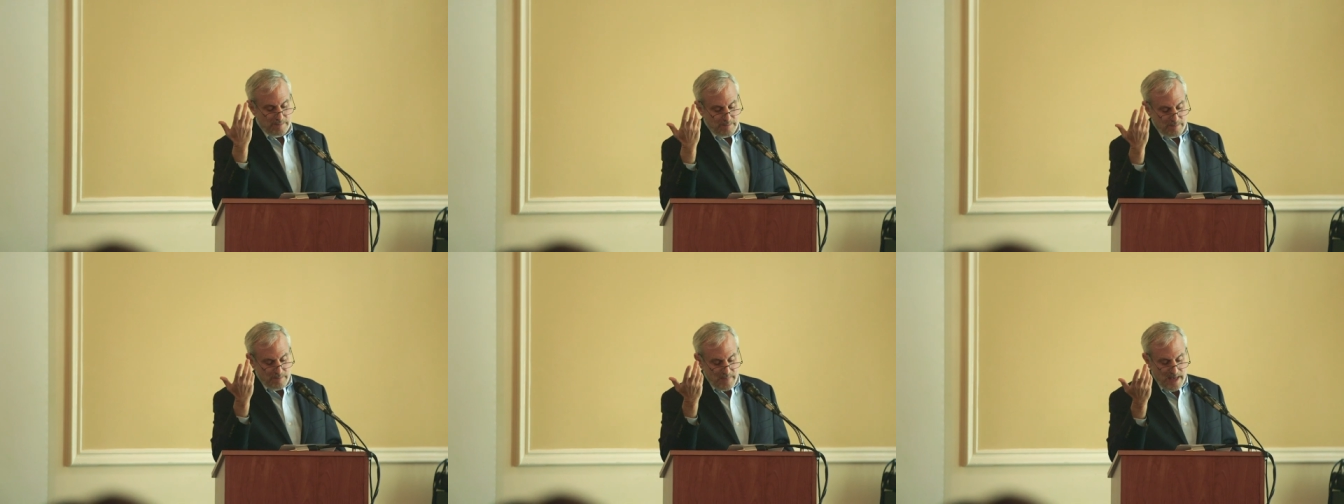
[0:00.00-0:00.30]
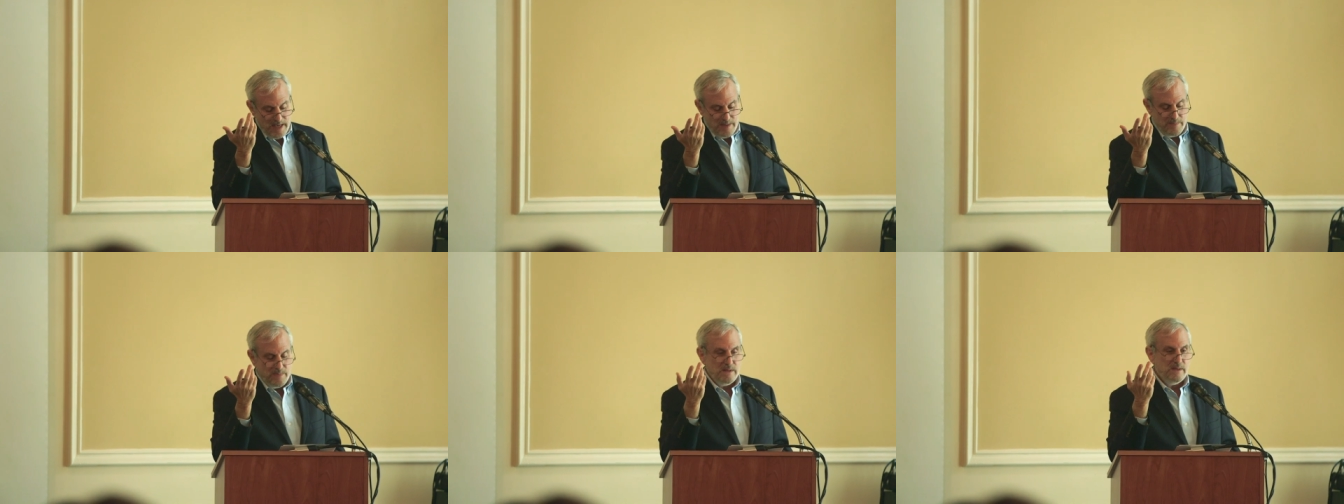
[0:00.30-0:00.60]

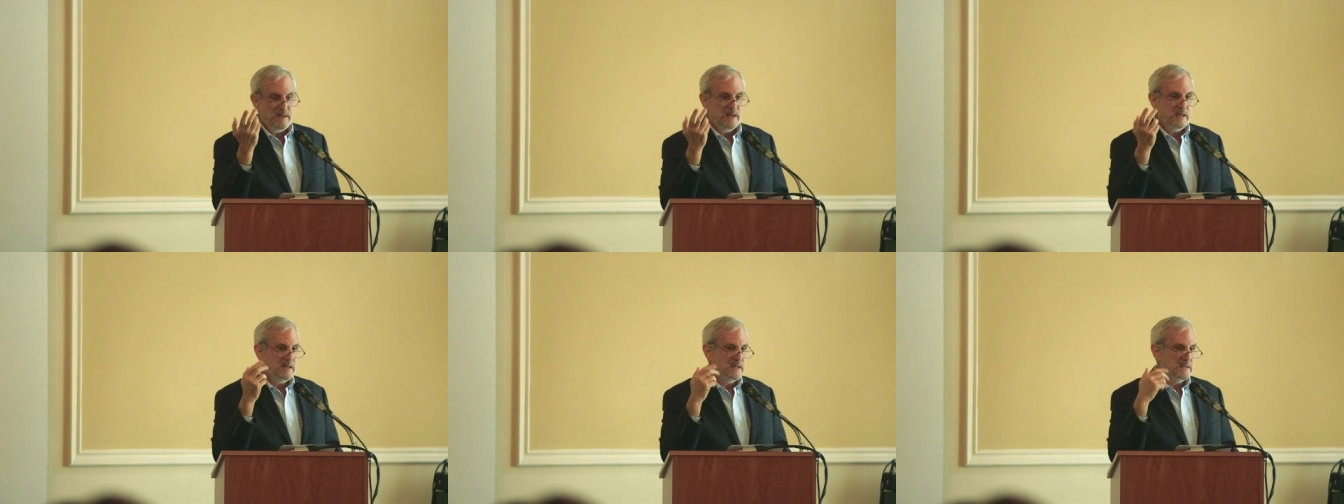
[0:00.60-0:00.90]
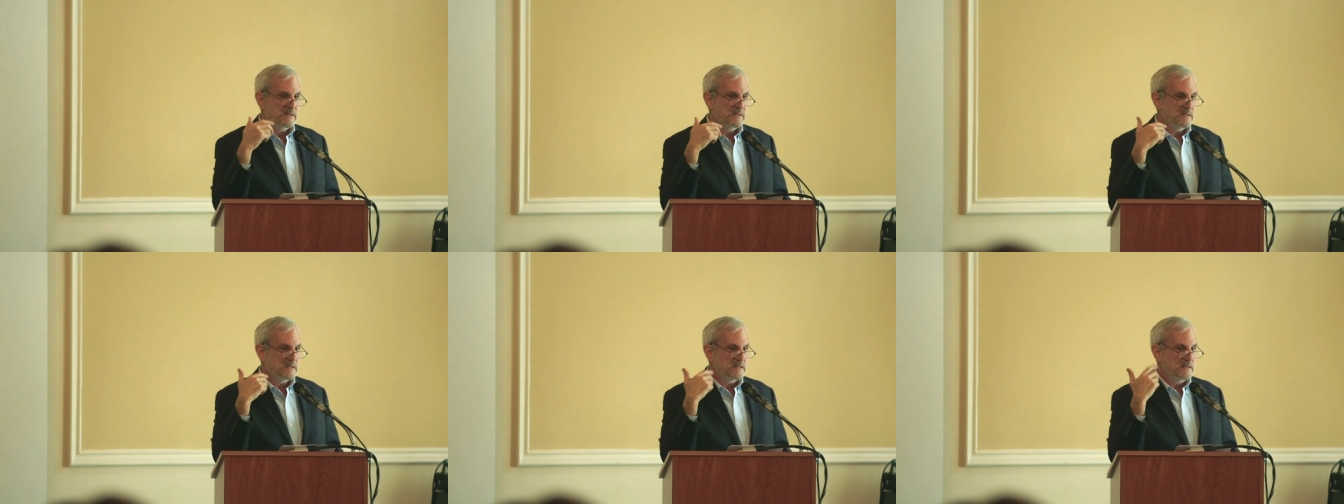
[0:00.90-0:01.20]
maybe they can
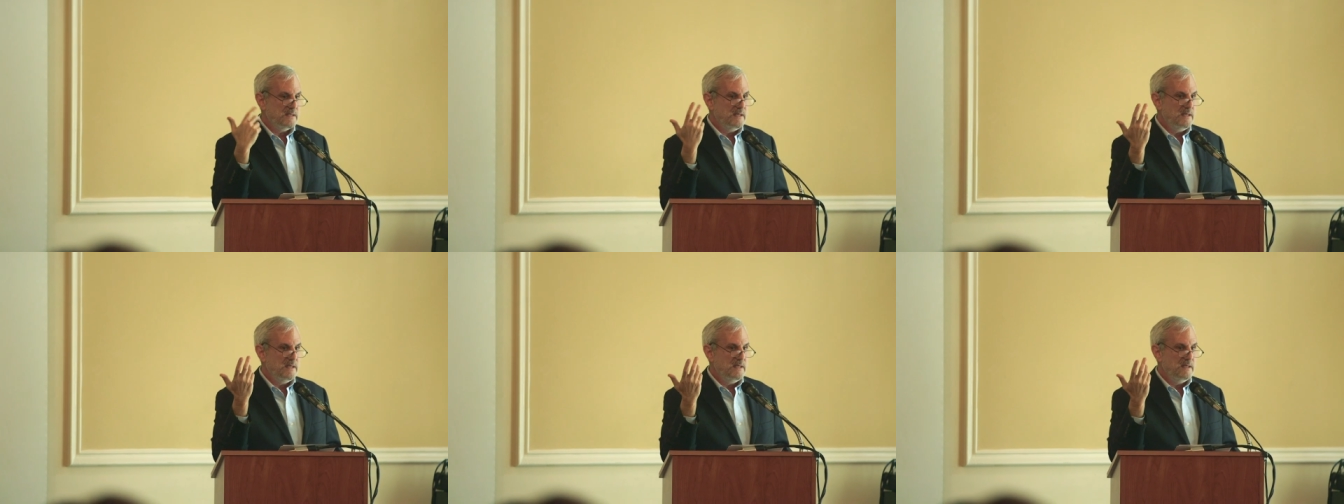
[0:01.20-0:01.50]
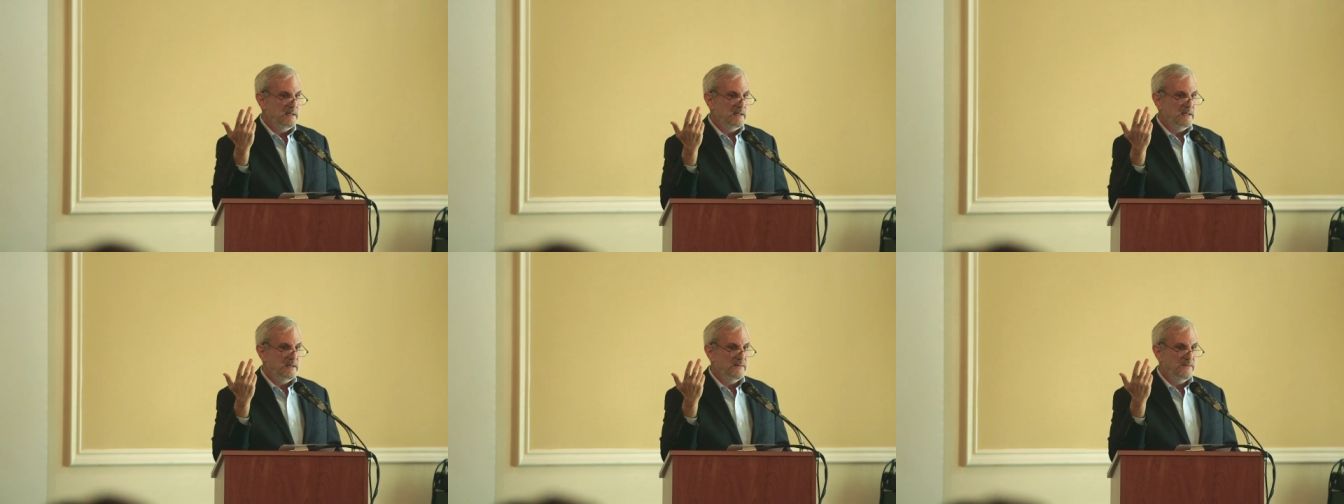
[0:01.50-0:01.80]

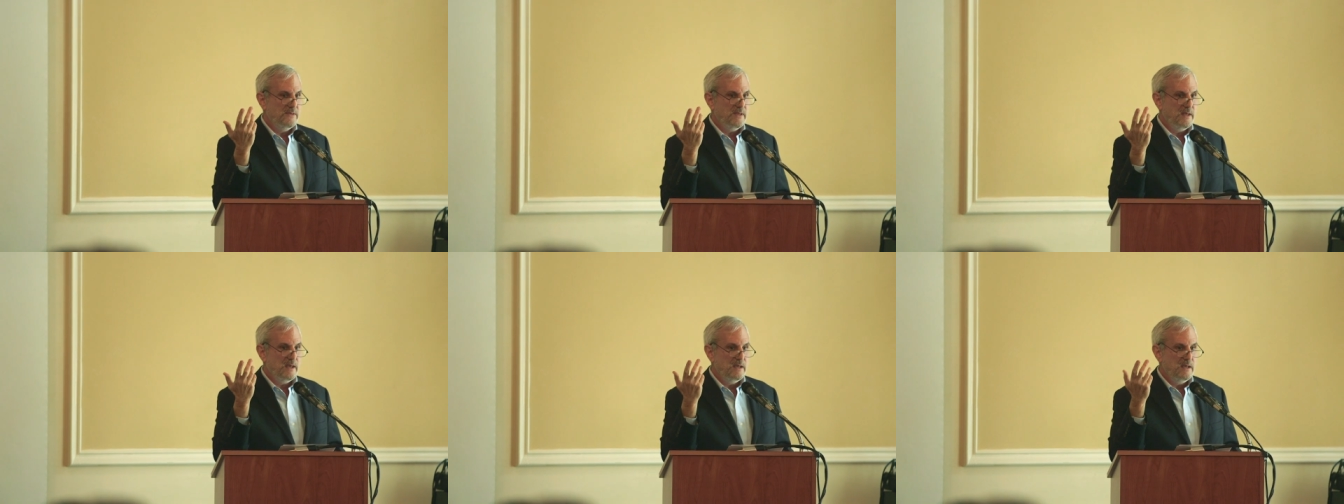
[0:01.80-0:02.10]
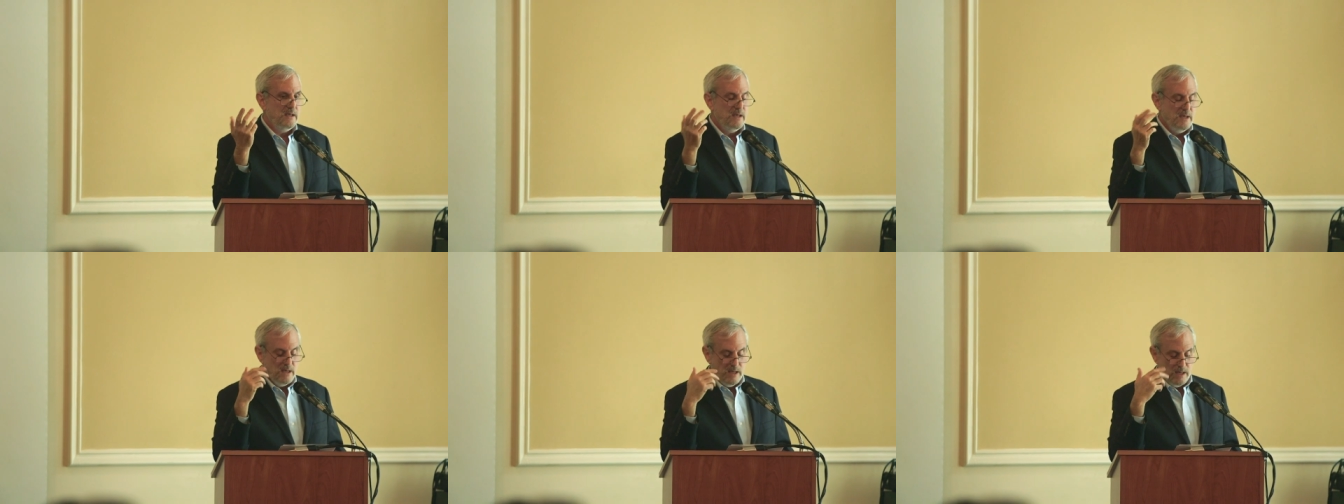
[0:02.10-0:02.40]
succeed if they